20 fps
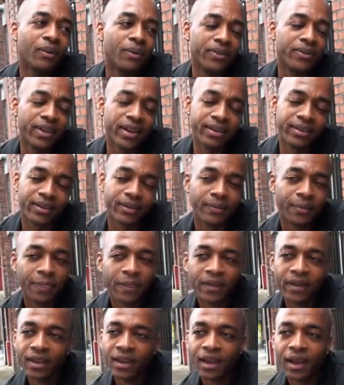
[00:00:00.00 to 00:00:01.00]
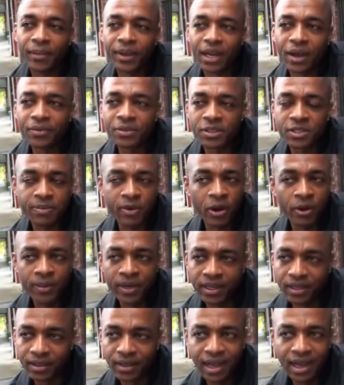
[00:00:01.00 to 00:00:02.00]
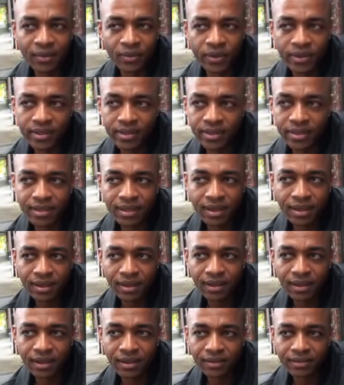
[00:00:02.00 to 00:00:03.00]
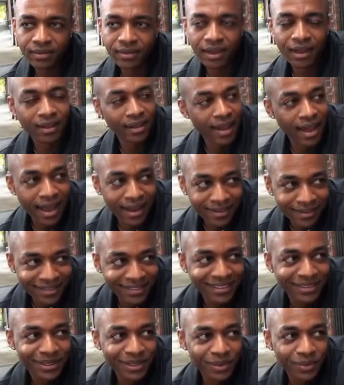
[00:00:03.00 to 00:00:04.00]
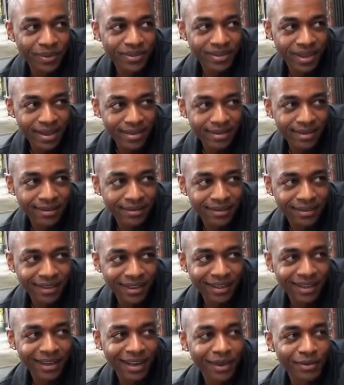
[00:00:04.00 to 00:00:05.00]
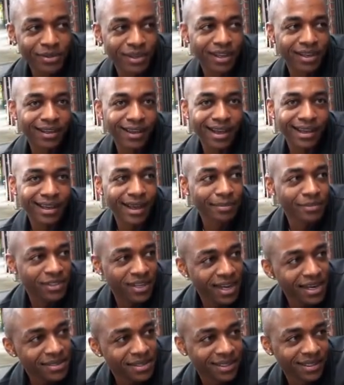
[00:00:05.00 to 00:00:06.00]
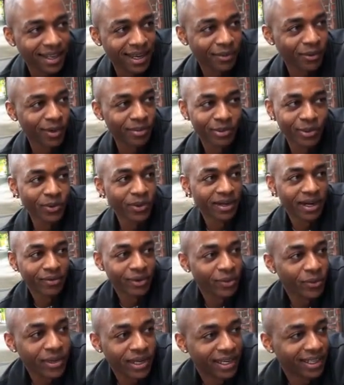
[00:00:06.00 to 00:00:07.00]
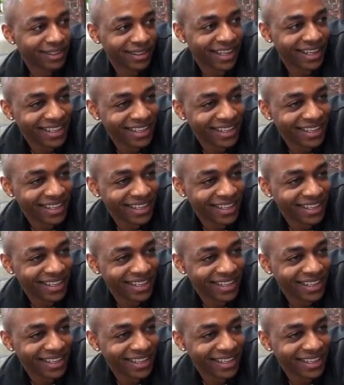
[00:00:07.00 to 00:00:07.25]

Thank you. I mean, I was experimenting a lot with Nathan, and then I was like, I'm changing what I'm doing every week,